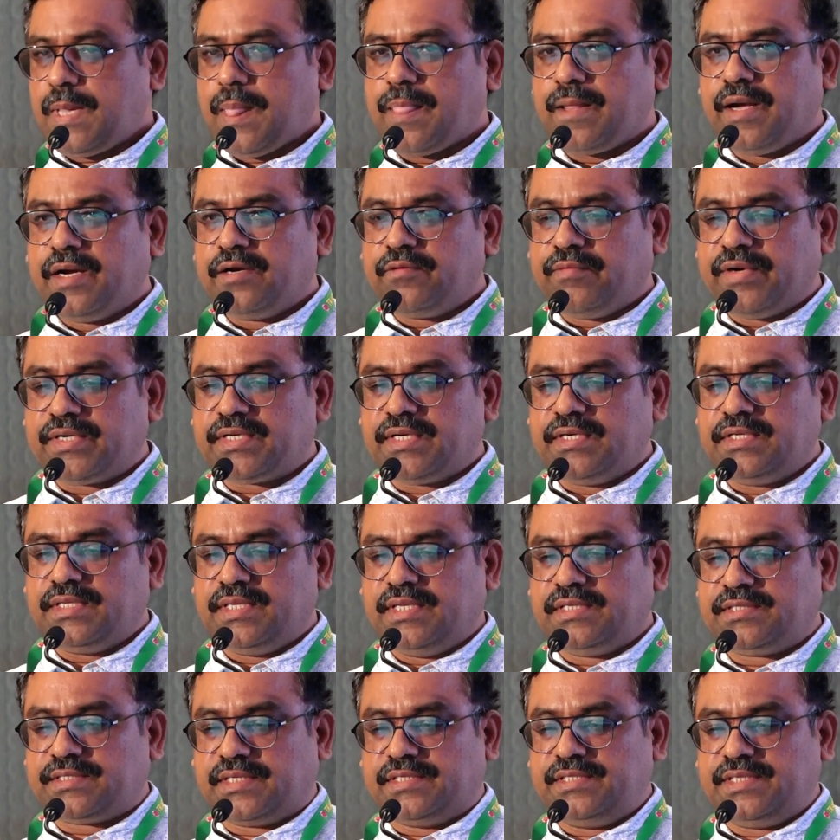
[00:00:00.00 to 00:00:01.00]
And what are
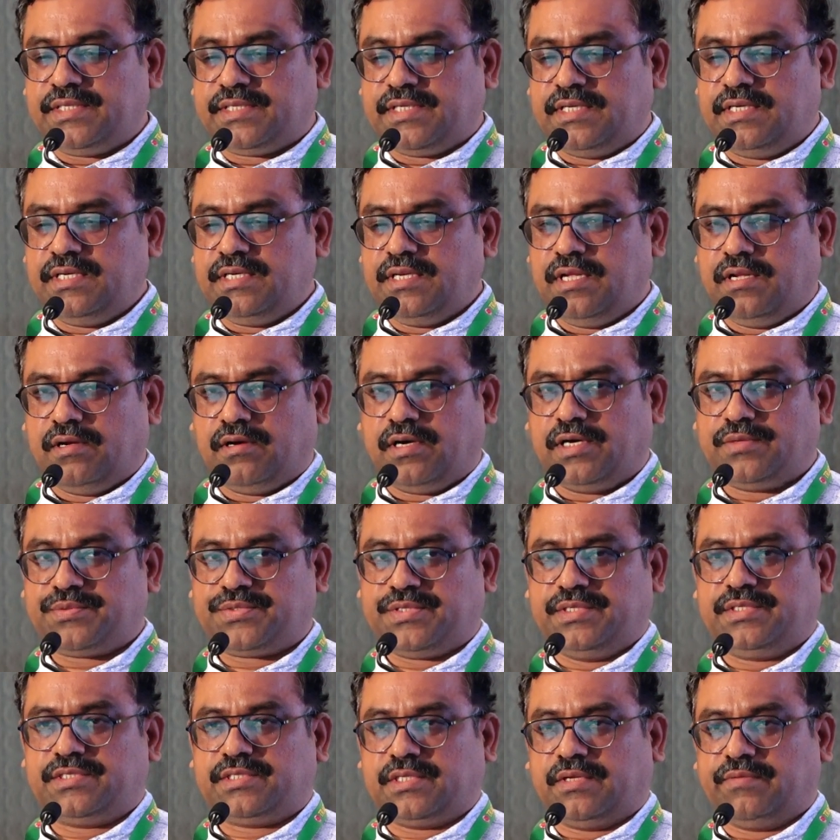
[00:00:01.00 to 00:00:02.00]
the surgical
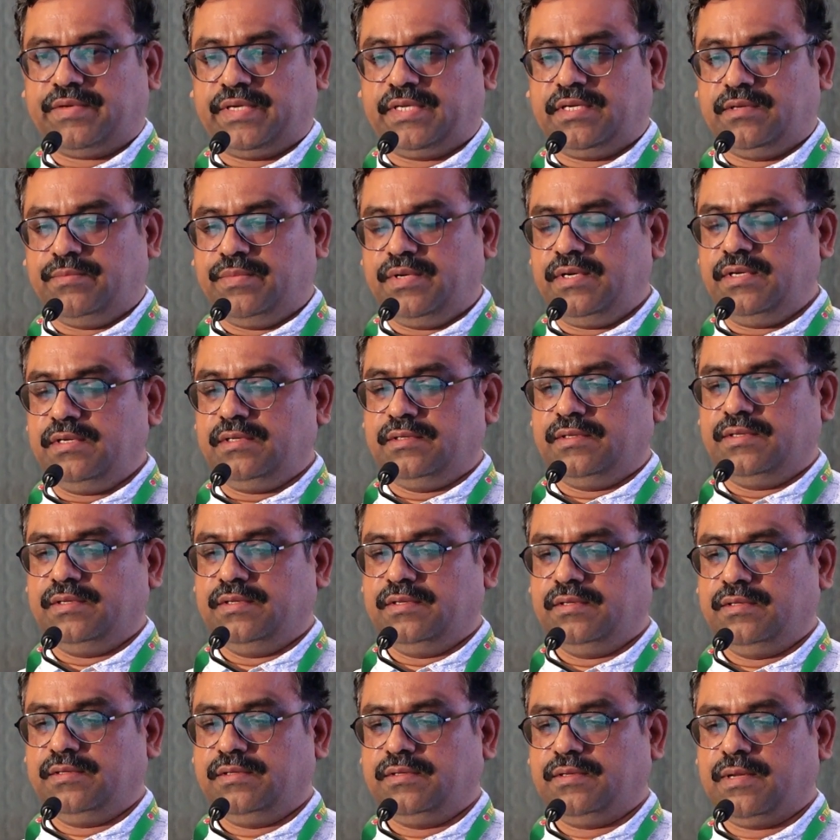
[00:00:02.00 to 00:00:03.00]
options available?
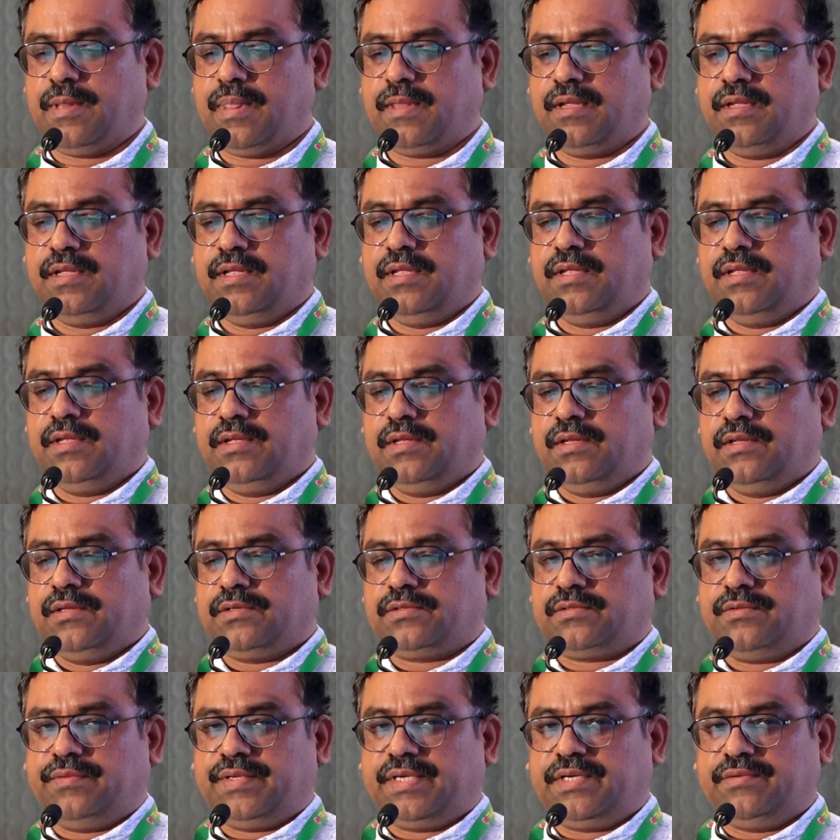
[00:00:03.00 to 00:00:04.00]

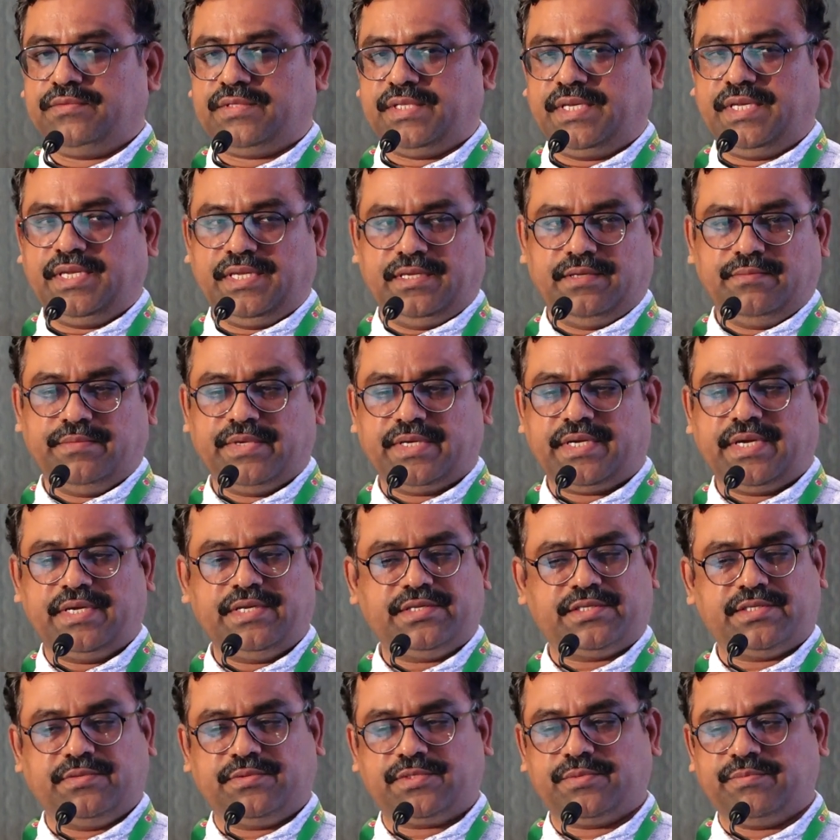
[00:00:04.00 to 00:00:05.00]
So we have three
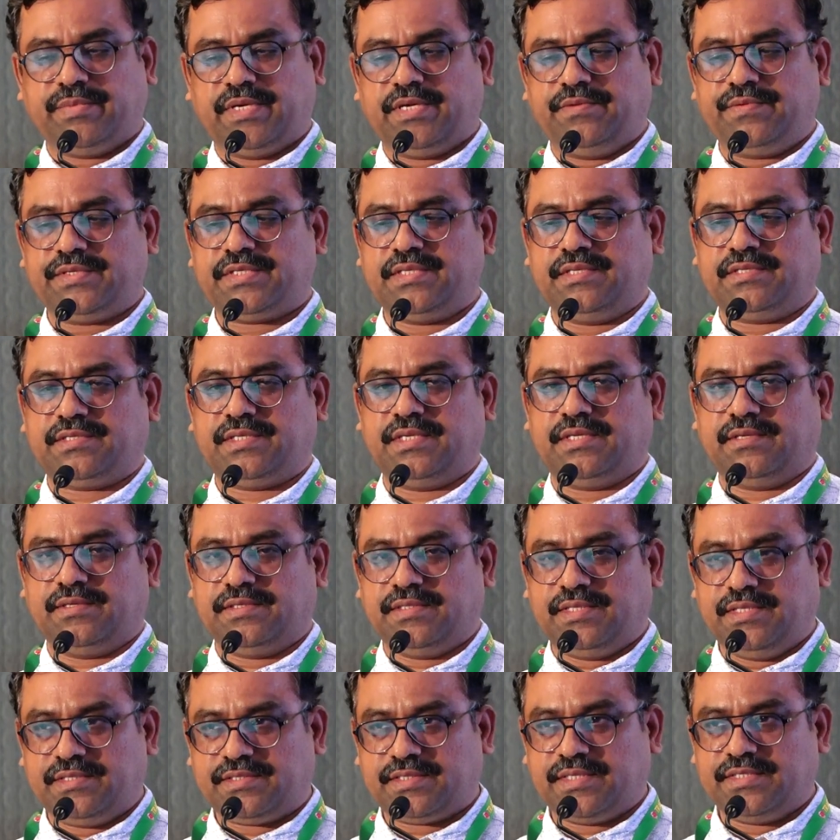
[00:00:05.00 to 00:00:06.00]
mechanisms by which
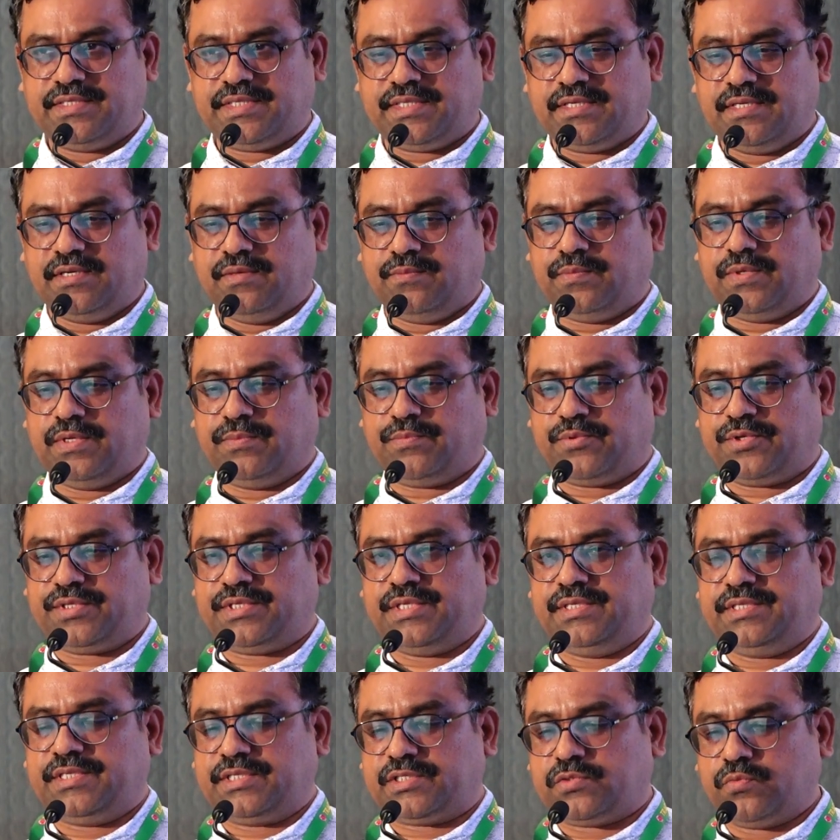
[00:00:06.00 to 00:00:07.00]
the surgical
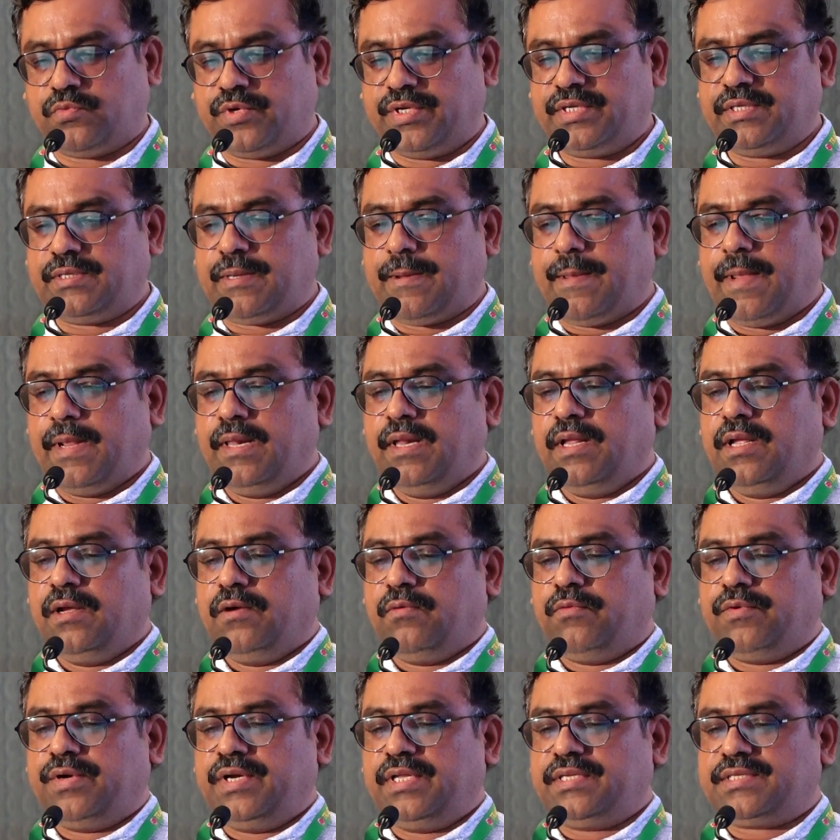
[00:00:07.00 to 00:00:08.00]
procedures work.
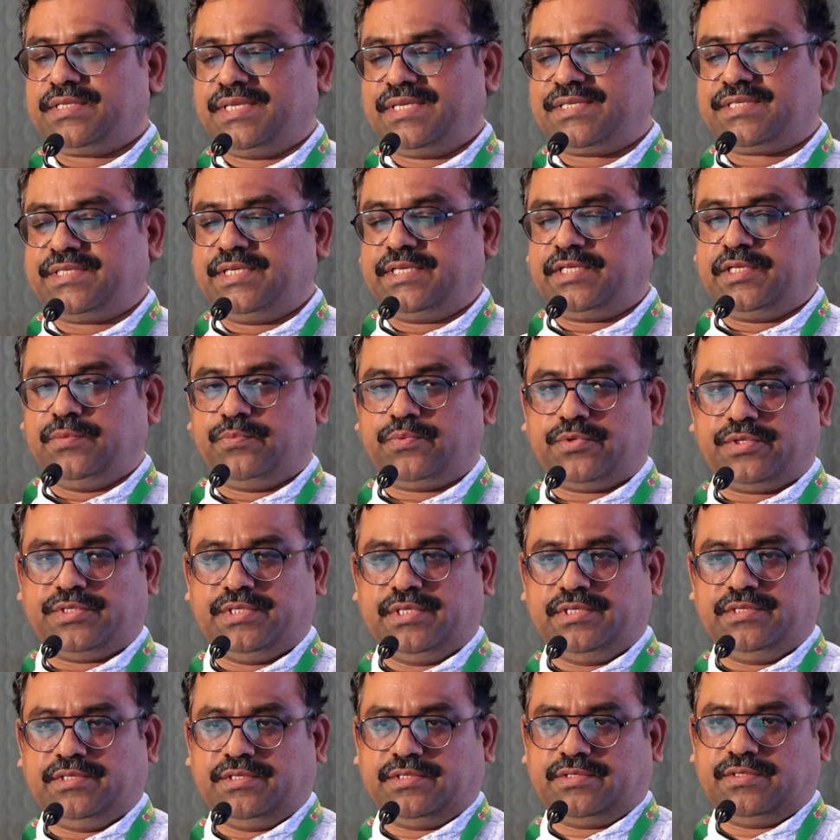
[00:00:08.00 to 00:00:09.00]
One is restrictive
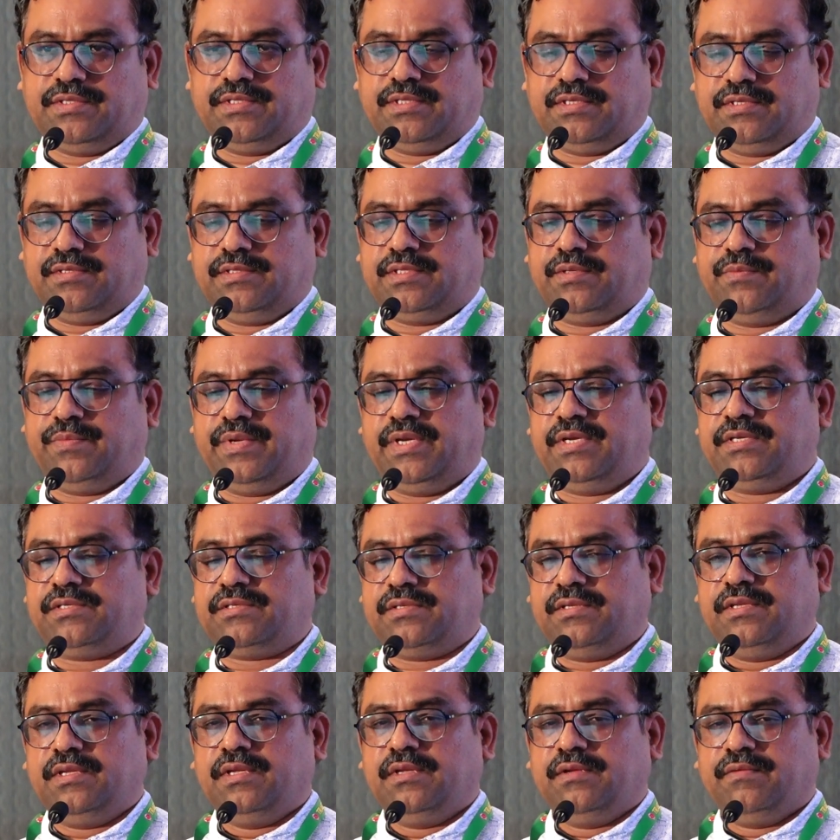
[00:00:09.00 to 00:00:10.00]
procedures. That means
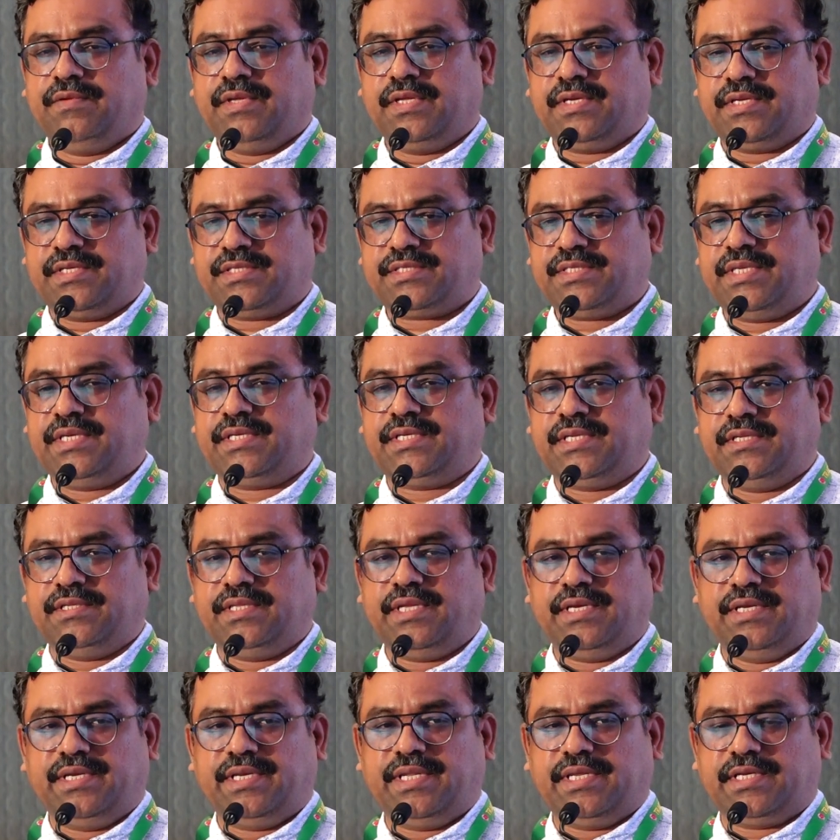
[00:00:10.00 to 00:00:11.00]
we are restricting
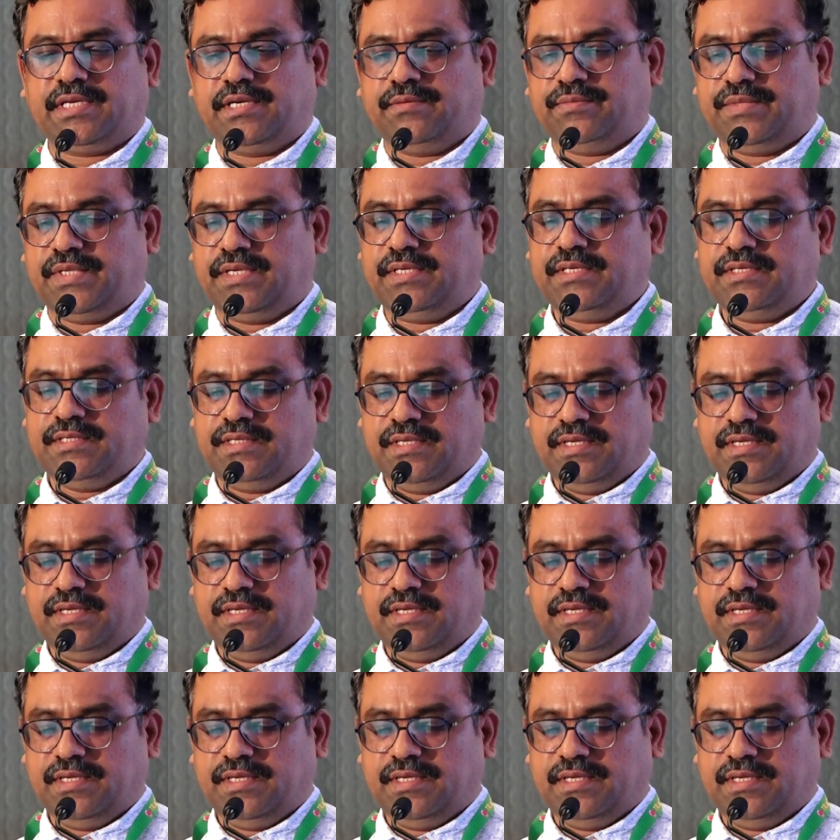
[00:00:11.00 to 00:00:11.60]
the intake of the